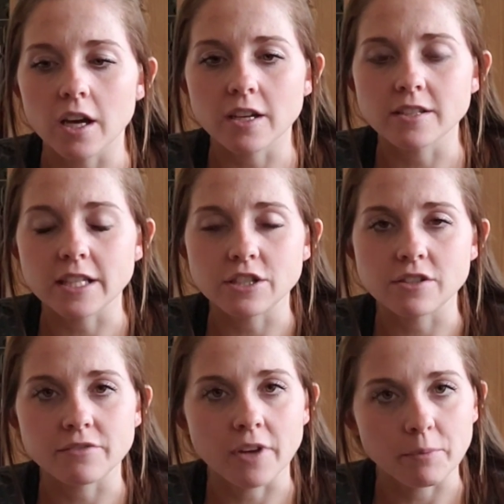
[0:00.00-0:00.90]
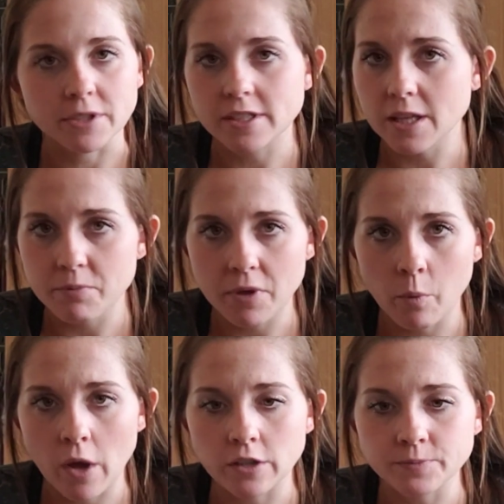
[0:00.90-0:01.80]
because I just have not been sleeping
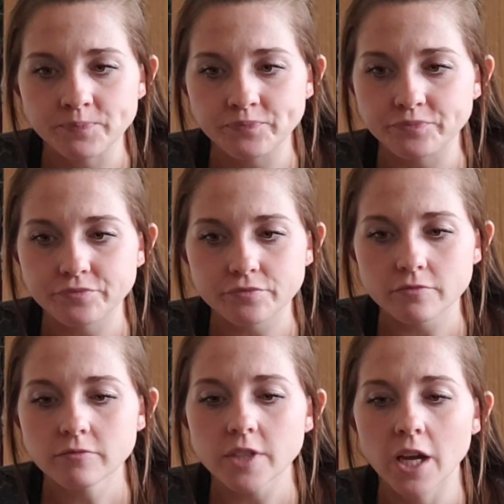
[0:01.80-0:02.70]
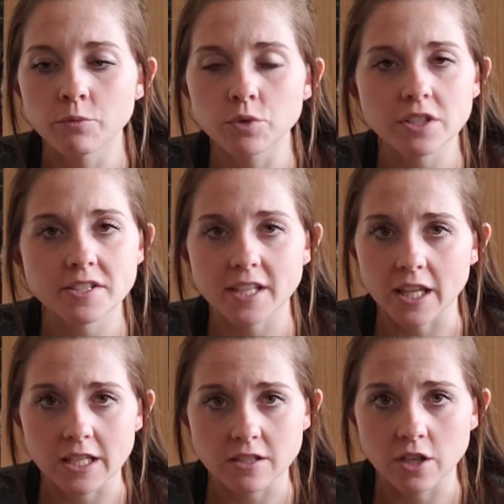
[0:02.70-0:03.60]
well. I'm really sick of
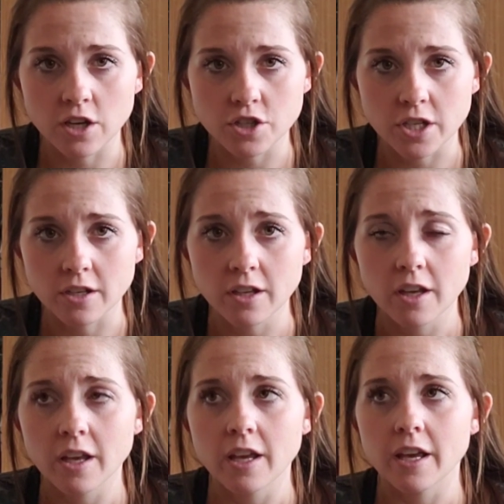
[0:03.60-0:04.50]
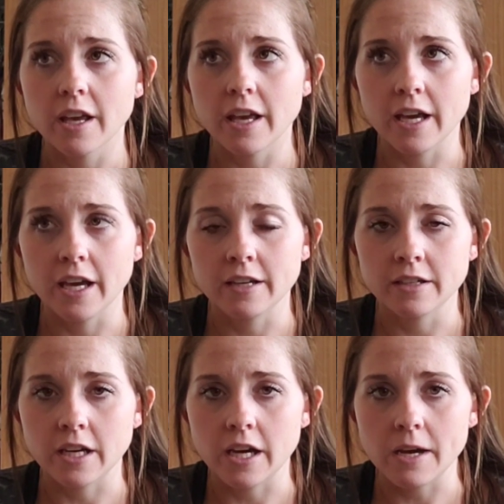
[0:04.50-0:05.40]
this nausea,
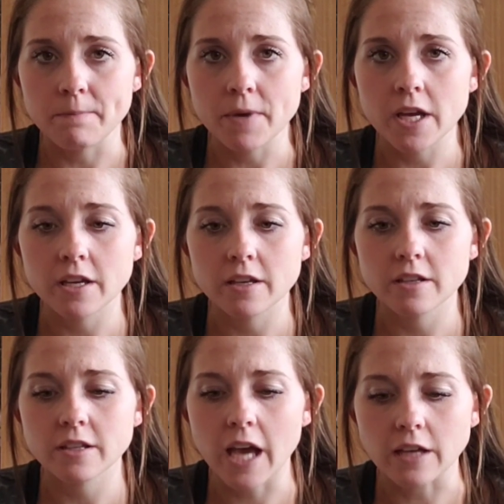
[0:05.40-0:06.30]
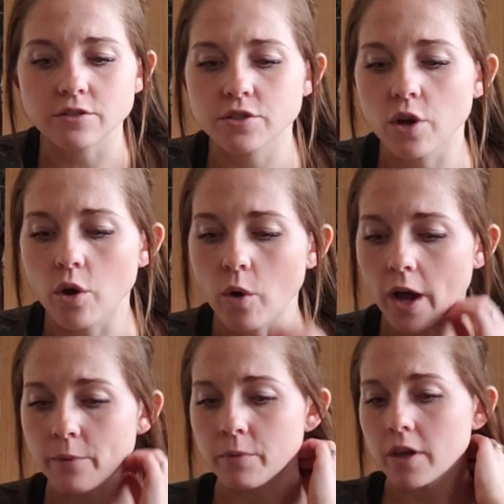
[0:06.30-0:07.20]
and yeah, so
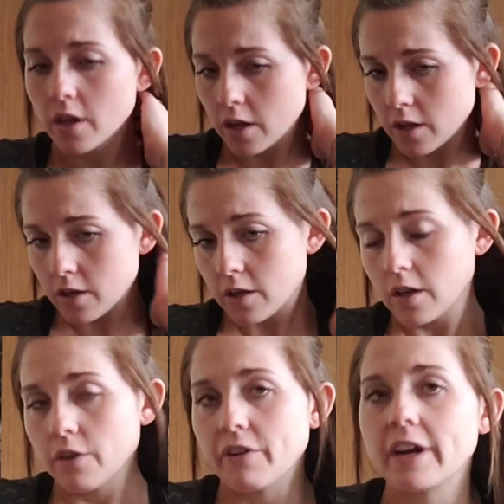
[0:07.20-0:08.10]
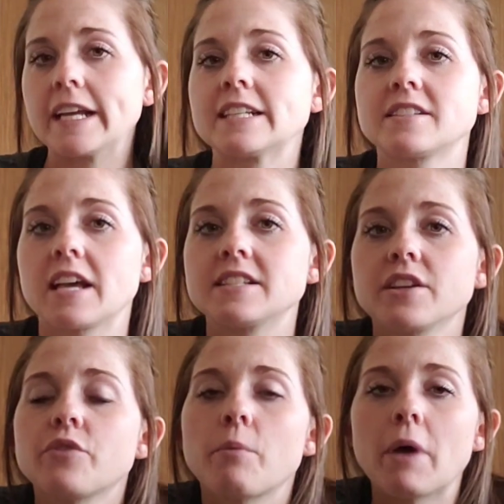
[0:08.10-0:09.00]
I'm very
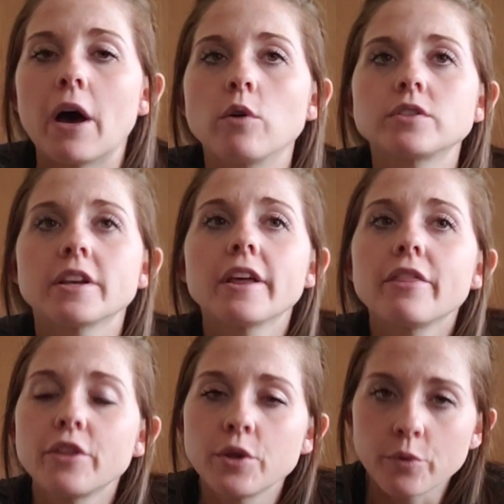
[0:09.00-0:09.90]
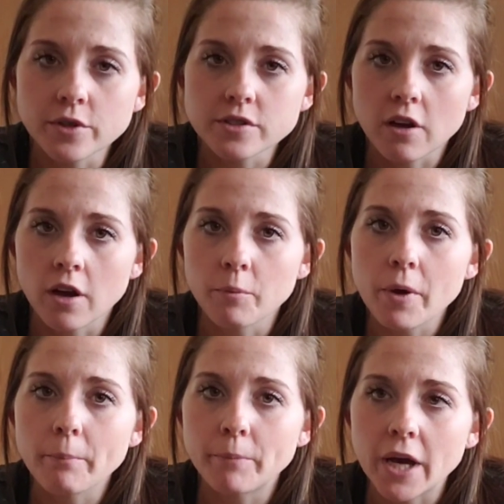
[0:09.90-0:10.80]
indecisive about the Unisom,
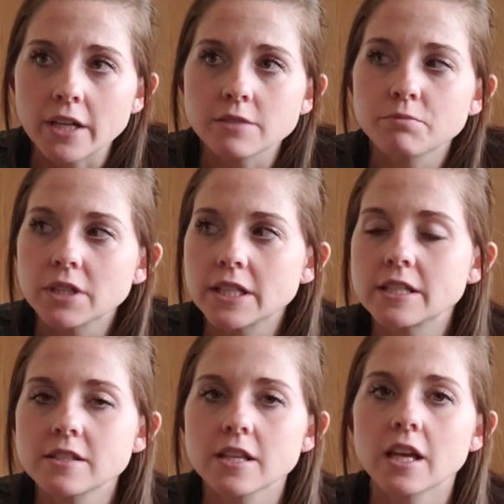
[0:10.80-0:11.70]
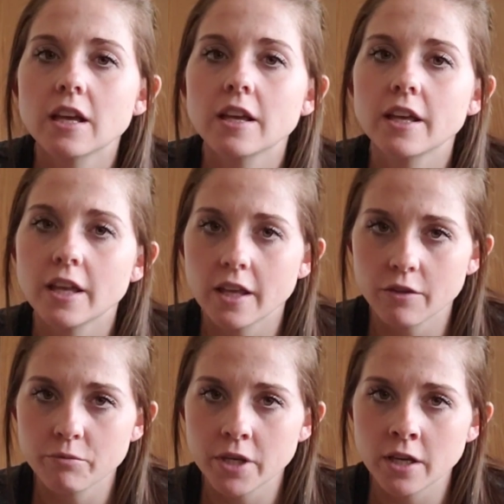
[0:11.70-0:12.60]
but please
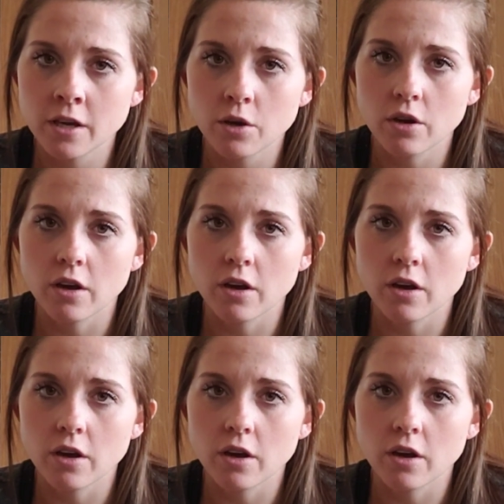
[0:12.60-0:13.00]
give me